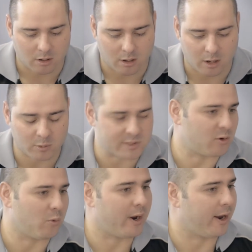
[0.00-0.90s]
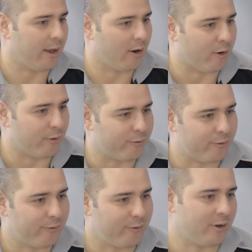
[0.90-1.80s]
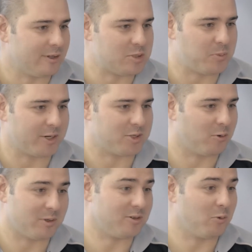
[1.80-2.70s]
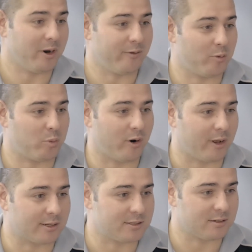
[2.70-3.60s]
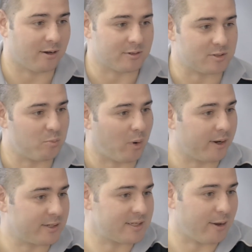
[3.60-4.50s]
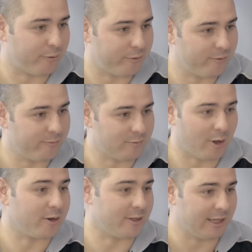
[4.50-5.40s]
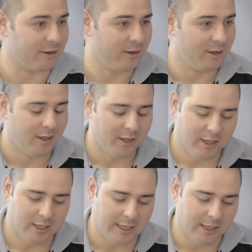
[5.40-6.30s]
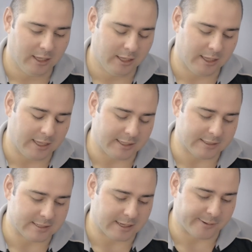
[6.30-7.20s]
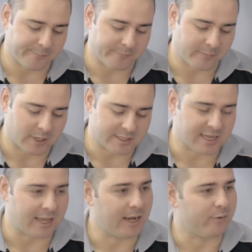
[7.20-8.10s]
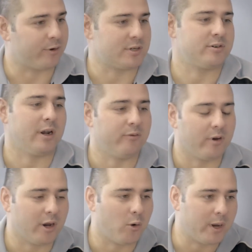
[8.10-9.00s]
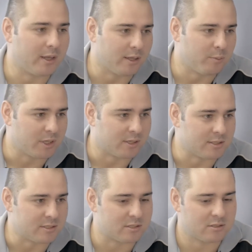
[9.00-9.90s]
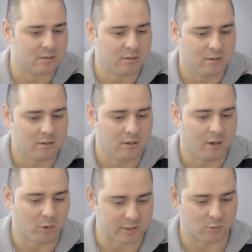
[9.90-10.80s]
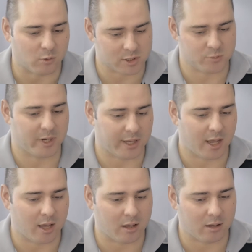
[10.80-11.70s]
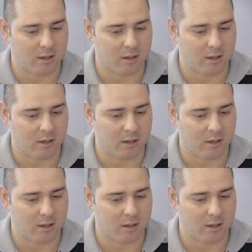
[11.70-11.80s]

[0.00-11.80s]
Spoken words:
wasn't aware of final inspection, I wasn't aware of your products, I was buying stuff locally. And I started getting frustrated very quickly because I wanted to wash my car